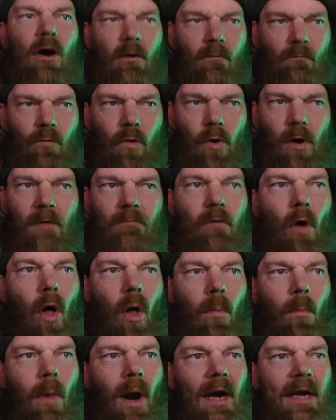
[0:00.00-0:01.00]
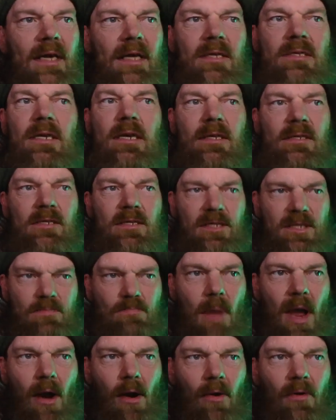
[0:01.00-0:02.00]
For if Almighty didn't
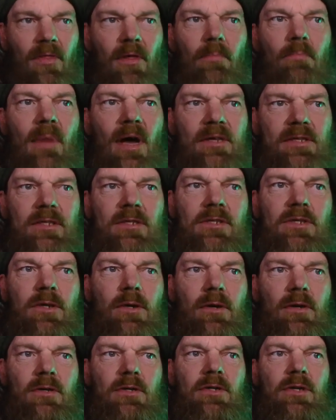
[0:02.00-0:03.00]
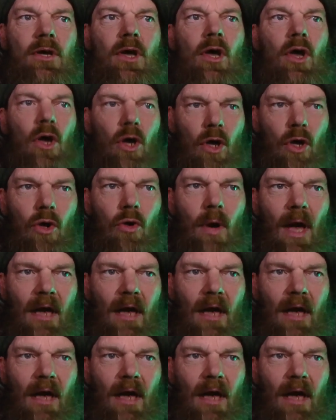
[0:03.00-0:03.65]
spare the messengers who